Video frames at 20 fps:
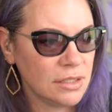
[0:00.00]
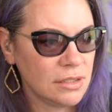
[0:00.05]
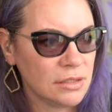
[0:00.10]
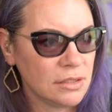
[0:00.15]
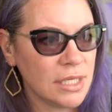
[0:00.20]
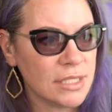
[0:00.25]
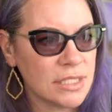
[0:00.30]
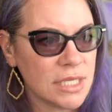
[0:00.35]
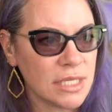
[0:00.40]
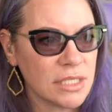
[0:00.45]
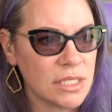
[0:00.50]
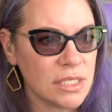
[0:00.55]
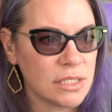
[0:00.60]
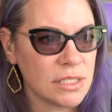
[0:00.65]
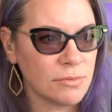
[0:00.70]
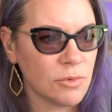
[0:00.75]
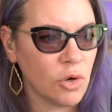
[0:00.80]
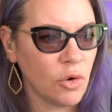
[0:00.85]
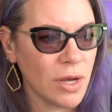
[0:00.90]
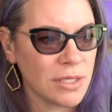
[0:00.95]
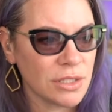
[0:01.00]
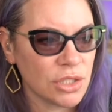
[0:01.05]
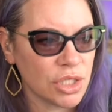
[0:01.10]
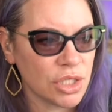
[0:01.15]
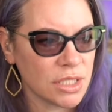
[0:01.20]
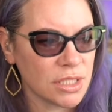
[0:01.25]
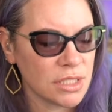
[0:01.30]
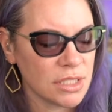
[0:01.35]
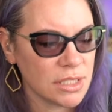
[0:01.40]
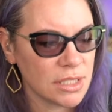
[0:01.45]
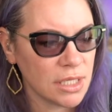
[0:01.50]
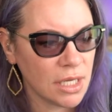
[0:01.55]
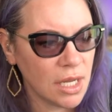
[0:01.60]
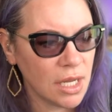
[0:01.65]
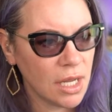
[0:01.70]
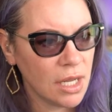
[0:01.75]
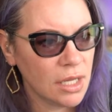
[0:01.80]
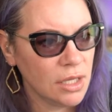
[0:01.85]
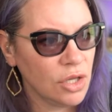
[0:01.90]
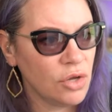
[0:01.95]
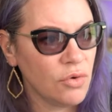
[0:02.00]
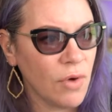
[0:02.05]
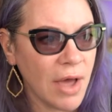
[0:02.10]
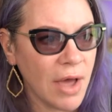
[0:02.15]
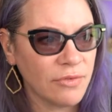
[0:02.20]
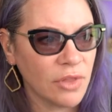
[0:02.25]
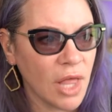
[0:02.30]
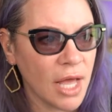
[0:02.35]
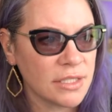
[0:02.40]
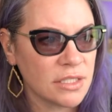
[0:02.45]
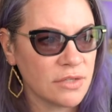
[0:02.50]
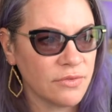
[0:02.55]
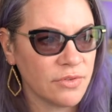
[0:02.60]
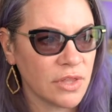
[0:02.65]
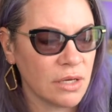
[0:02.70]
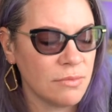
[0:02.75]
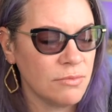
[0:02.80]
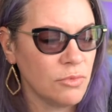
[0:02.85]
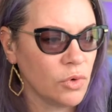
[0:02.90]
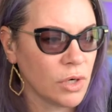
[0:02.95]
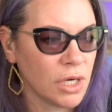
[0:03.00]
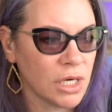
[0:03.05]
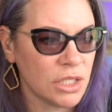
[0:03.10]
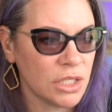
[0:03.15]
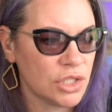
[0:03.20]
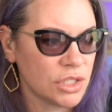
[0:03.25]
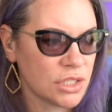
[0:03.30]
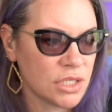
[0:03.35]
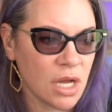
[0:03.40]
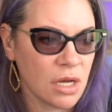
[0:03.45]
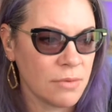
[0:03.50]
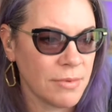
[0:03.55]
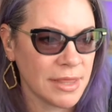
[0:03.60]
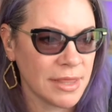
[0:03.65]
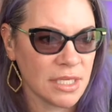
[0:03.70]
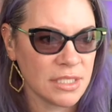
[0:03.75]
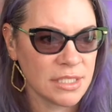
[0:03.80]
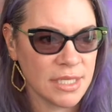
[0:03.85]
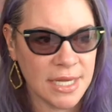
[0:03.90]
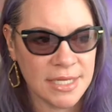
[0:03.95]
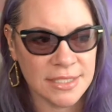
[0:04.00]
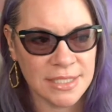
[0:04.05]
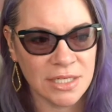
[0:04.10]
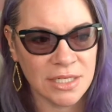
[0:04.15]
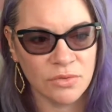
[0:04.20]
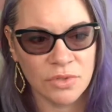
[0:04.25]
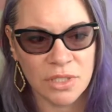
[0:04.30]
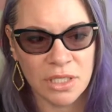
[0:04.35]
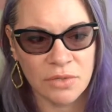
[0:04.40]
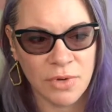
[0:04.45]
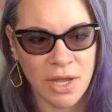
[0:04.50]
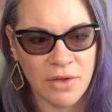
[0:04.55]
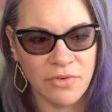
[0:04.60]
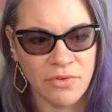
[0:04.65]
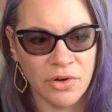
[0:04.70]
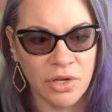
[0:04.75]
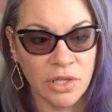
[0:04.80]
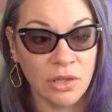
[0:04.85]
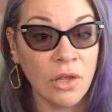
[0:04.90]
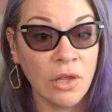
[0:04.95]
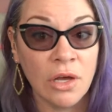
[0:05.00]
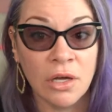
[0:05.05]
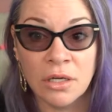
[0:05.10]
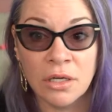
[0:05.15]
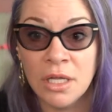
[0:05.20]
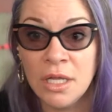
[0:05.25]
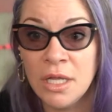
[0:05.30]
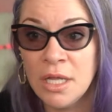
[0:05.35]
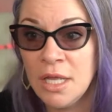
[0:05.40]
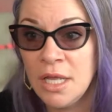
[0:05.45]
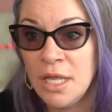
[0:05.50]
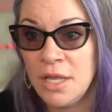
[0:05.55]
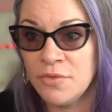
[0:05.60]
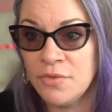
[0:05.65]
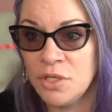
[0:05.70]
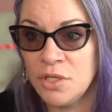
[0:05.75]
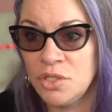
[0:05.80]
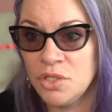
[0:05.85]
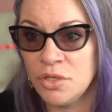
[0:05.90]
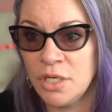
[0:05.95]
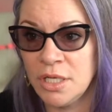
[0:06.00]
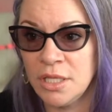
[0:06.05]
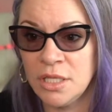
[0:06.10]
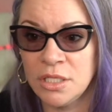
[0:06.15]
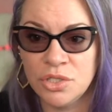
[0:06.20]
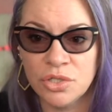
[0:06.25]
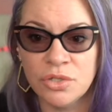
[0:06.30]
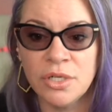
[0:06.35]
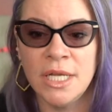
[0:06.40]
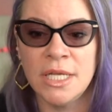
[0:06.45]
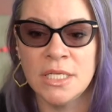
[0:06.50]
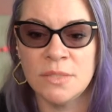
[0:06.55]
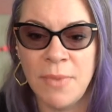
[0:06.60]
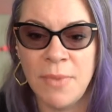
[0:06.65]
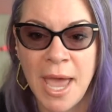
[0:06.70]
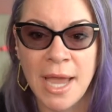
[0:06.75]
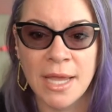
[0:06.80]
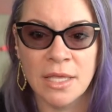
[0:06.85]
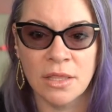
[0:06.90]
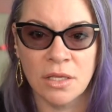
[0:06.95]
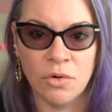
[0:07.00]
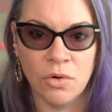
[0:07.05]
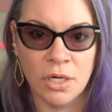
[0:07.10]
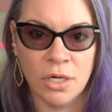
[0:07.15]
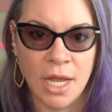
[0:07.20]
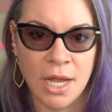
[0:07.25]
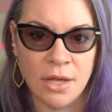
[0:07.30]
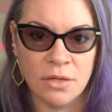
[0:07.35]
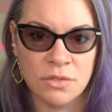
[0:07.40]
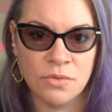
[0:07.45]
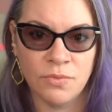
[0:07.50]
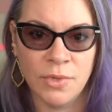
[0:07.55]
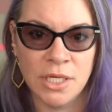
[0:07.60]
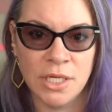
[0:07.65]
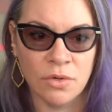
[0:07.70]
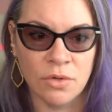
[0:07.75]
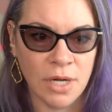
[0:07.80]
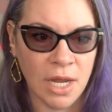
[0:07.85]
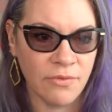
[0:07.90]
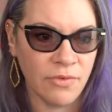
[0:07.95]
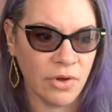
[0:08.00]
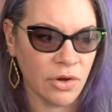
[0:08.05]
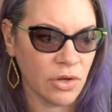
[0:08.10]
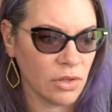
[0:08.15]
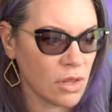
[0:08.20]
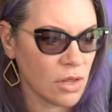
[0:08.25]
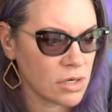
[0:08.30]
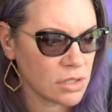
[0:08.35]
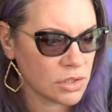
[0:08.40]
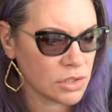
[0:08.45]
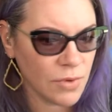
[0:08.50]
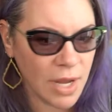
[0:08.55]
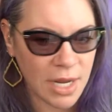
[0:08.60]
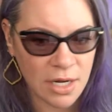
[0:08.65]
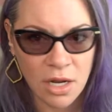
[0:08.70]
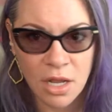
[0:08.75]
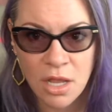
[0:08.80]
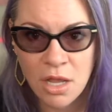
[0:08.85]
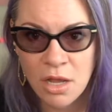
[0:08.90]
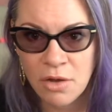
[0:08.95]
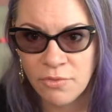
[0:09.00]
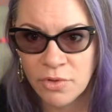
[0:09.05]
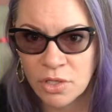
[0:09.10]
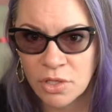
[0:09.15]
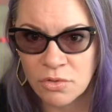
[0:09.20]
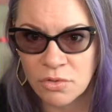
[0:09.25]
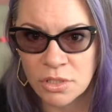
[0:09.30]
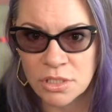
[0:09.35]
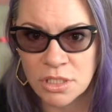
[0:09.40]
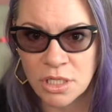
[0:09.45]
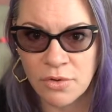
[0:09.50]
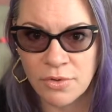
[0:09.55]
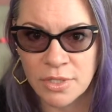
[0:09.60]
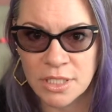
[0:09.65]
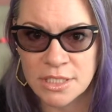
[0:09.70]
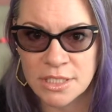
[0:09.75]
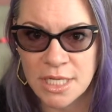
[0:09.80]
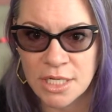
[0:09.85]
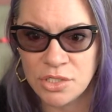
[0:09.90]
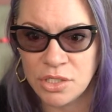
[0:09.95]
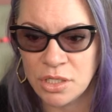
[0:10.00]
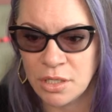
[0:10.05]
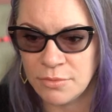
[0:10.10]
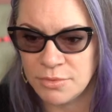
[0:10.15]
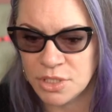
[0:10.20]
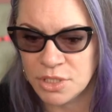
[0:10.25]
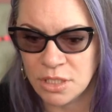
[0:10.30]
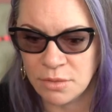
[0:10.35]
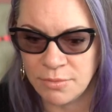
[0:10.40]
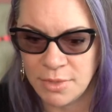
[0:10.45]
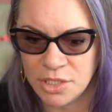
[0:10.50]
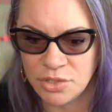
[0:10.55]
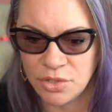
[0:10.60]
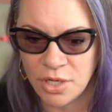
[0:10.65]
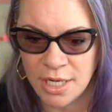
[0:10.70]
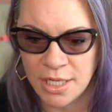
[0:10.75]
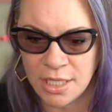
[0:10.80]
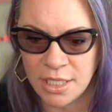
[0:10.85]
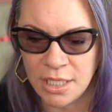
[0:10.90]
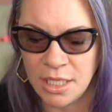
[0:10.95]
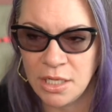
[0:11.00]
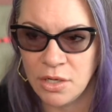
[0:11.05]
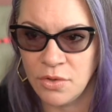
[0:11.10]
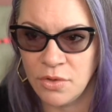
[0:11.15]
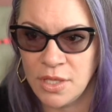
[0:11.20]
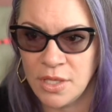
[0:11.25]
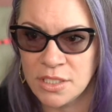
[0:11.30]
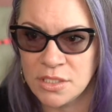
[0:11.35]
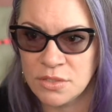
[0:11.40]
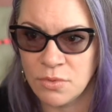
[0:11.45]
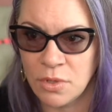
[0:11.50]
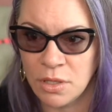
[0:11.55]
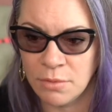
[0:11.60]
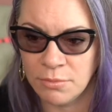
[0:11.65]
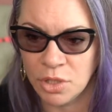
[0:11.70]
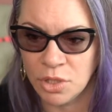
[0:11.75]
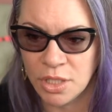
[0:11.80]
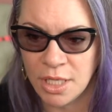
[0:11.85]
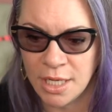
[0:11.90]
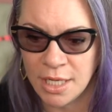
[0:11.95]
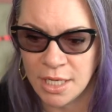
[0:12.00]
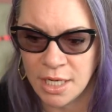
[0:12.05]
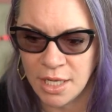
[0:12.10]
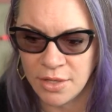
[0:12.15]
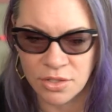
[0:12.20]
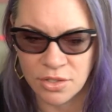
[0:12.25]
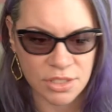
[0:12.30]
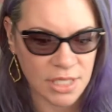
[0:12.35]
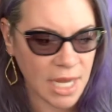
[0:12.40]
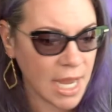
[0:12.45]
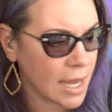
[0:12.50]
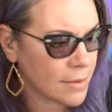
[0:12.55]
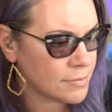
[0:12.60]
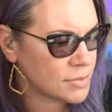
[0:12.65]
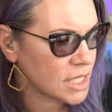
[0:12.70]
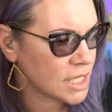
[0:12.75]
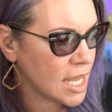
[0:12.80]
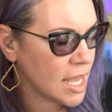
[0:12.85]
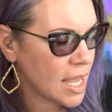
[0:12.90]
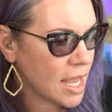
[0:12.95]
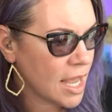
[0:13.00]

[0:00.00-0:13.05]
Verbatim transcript: Let's get to some questions. You have lots of them. We're going to just talk about this case. I don't think we have very long. If the jury the jury is back at the courthouse, we don't have very long to wait for the court to go into session. I'm just going to make sure I can hear this while I'm looking at other tabs.